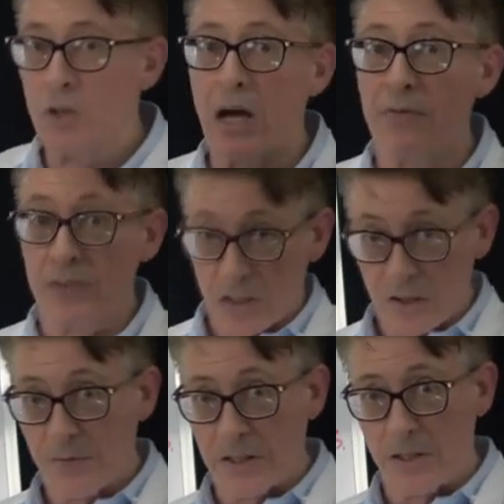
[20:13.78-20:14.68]
do have
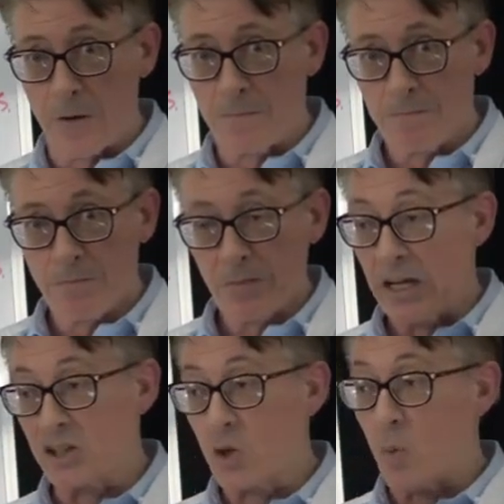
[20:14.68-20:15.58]
another video.
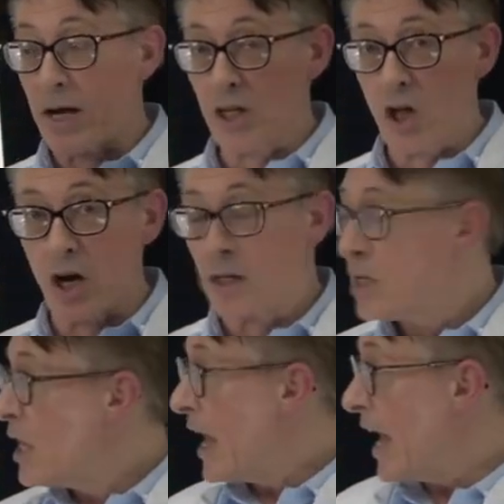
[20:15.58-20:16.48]
It's quite
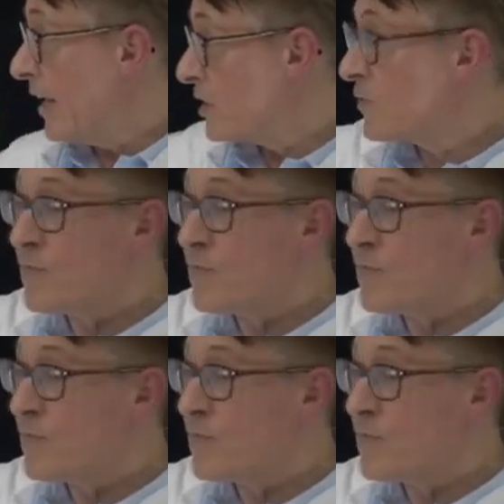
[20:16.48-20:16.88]
long and it's